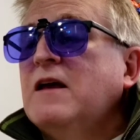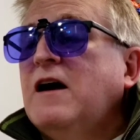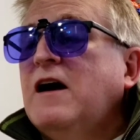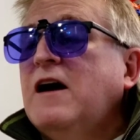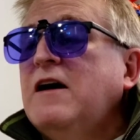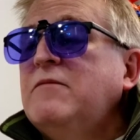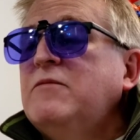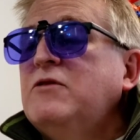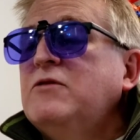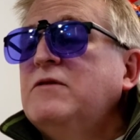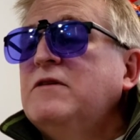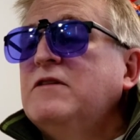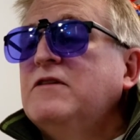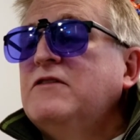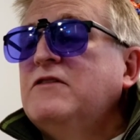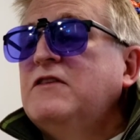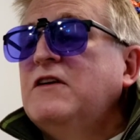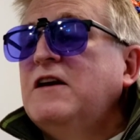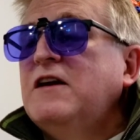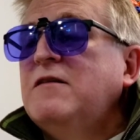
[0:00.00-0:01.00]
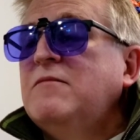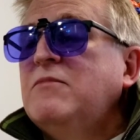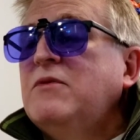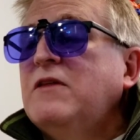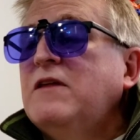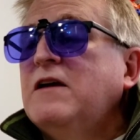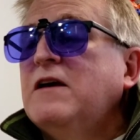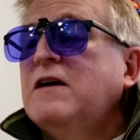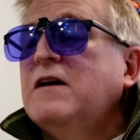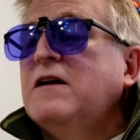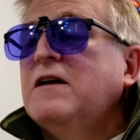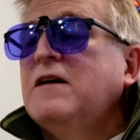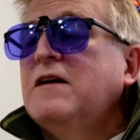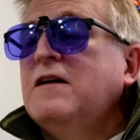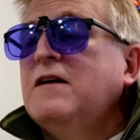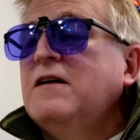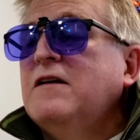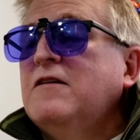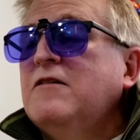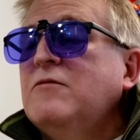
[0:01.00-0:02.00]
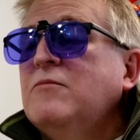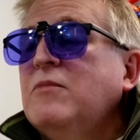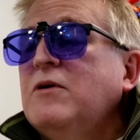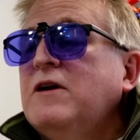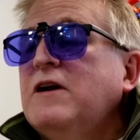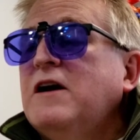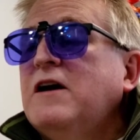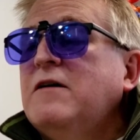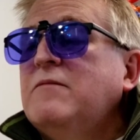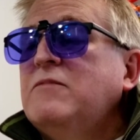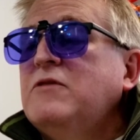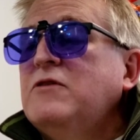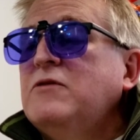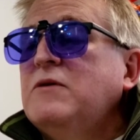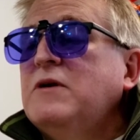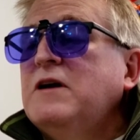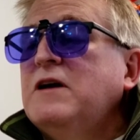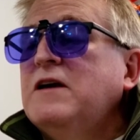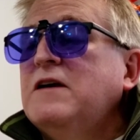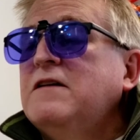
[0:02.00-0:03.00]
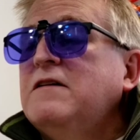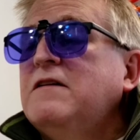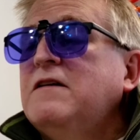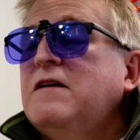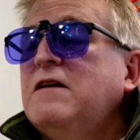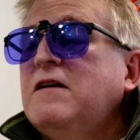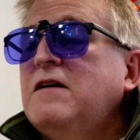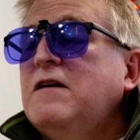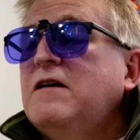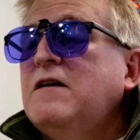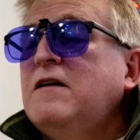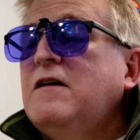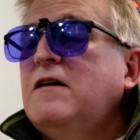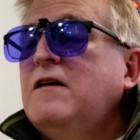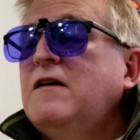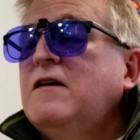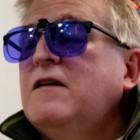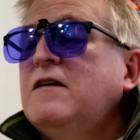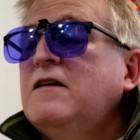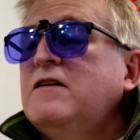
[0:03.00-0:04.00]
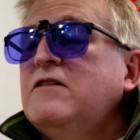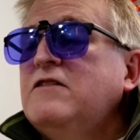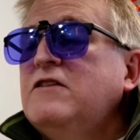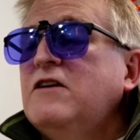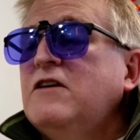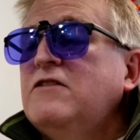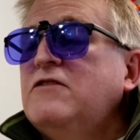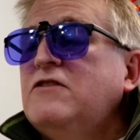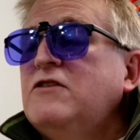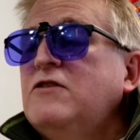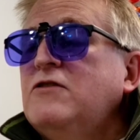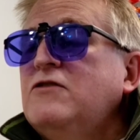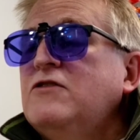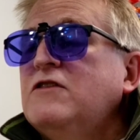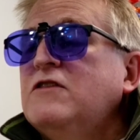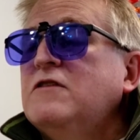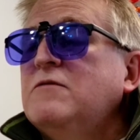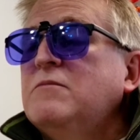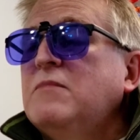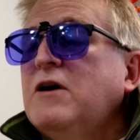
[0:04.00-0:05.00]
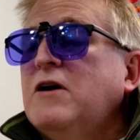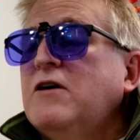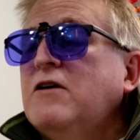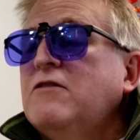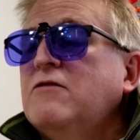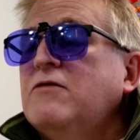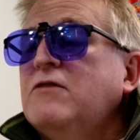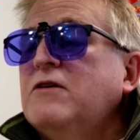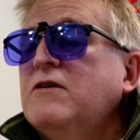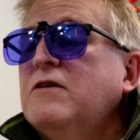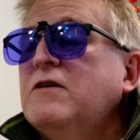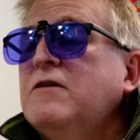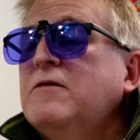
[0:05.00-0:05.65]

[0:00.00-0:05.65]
I'm doing the same thing, but I'm doing it just using the marver,